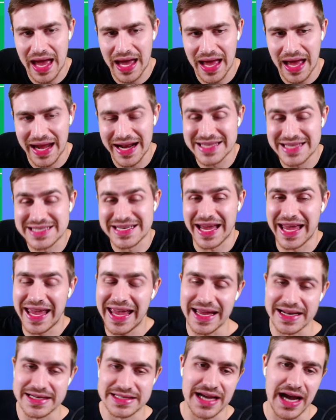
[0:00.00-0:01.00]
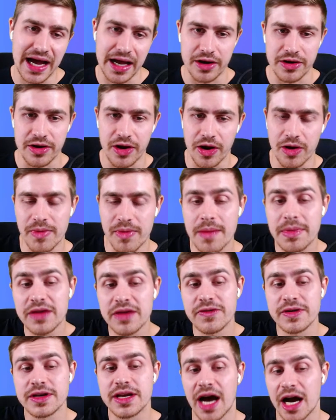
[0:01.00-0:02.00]
and it's a hit, I don't know, maybe
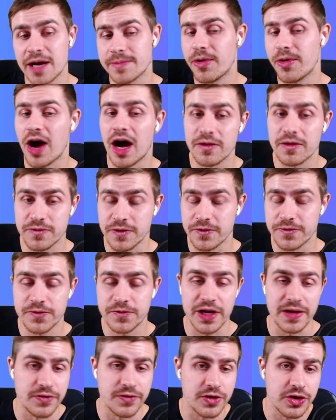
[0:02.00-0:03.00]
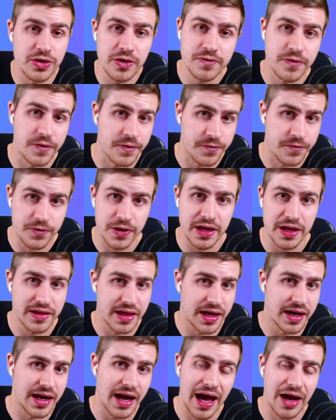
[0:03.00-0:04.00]
even Gakpo out for free. If you can do it for free,
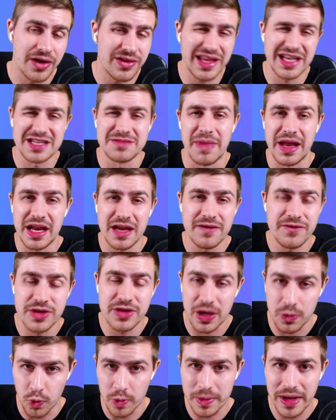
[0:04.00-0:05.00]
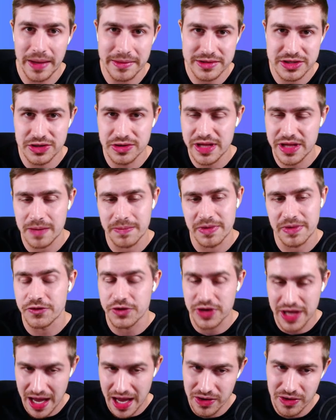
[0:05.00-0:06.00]
then I don't think there's many of you that will be able to do that. But if you
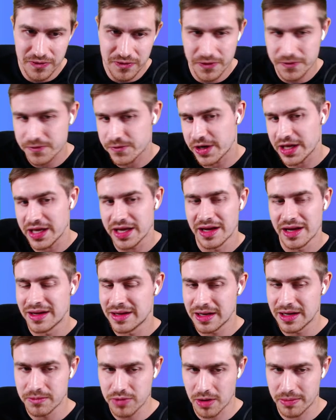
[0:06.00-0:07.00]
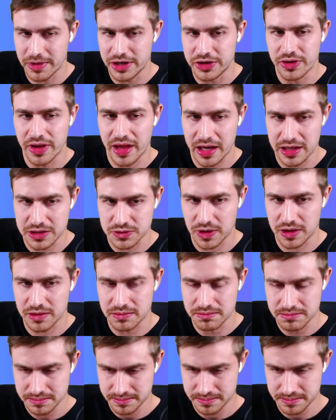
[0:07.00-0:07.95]
can do it for free, probably do that as well.